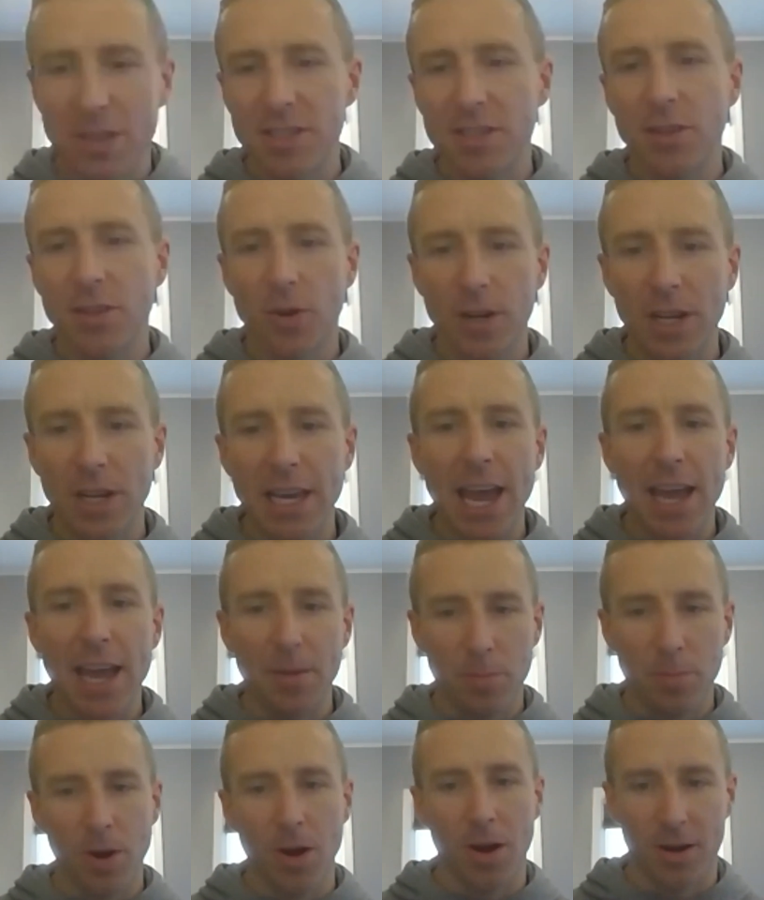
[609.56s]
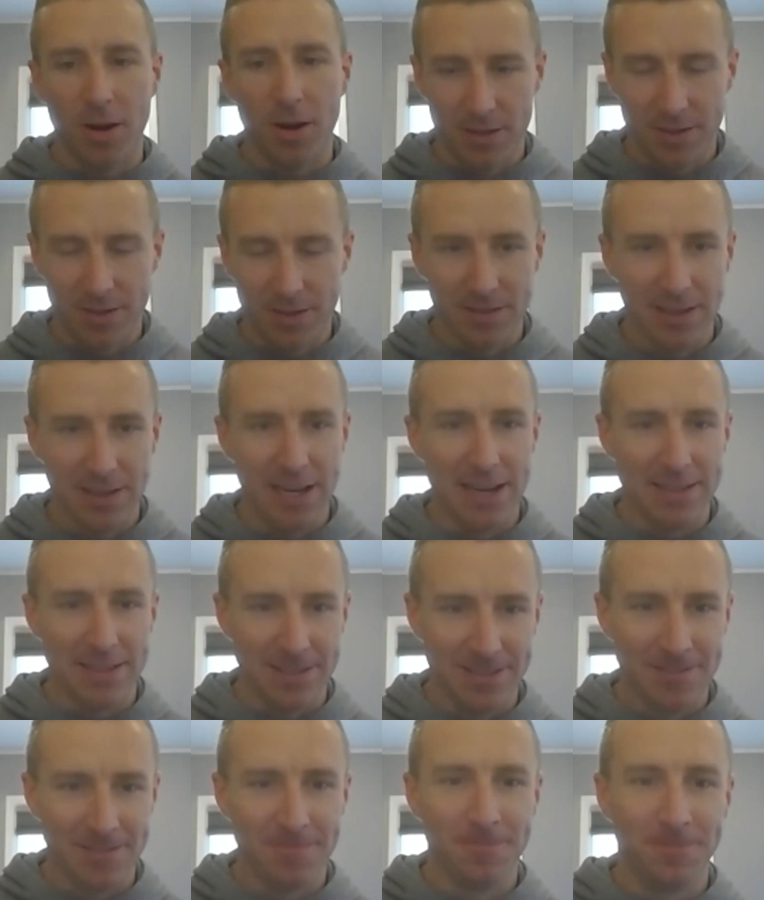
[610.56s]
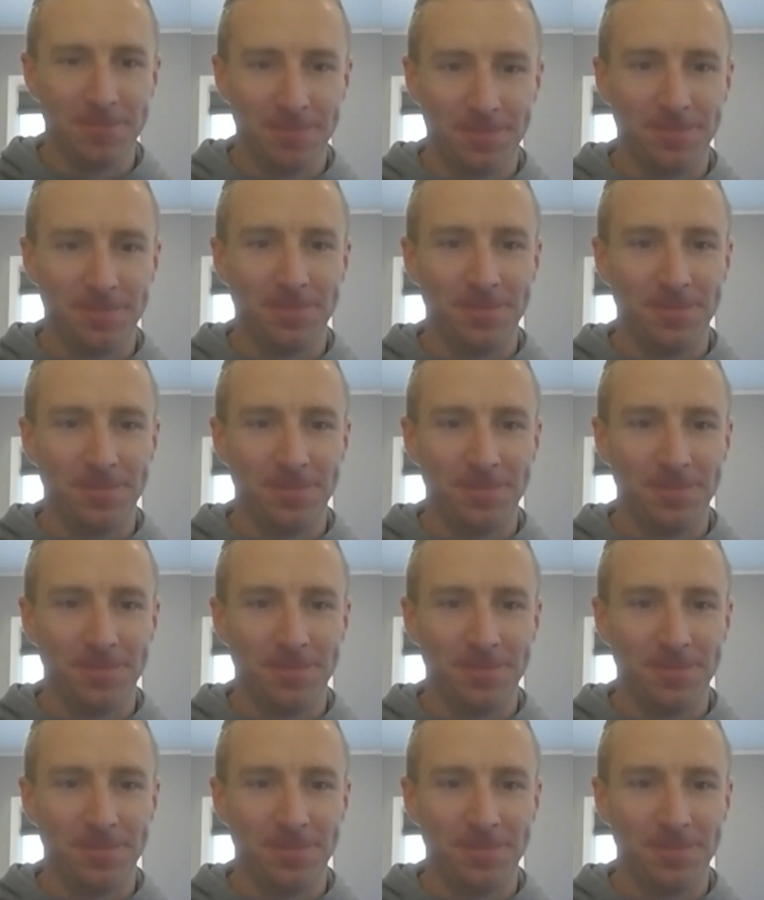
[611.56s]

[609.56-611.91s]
it's 38 parks. Yes. Okay. So